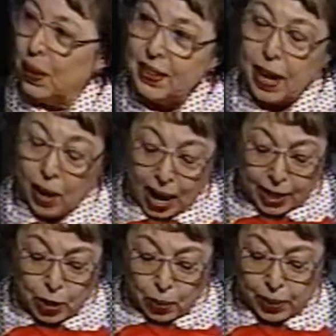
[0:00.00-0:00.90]
now I
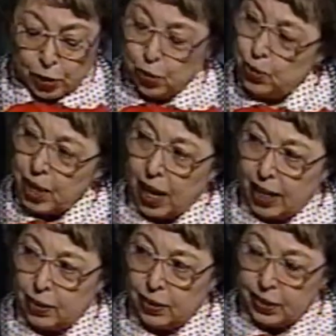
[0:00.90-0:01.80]
know that you
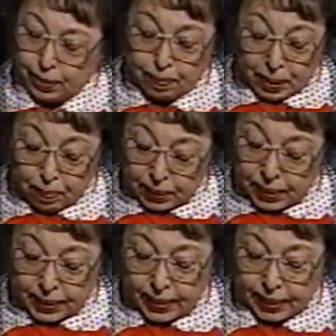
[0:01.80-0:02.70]
died on September the
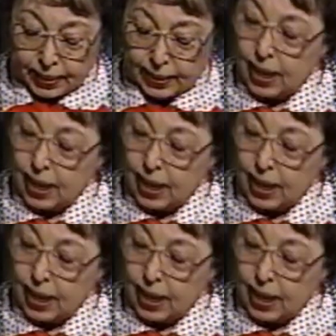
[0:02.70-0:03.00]
6th,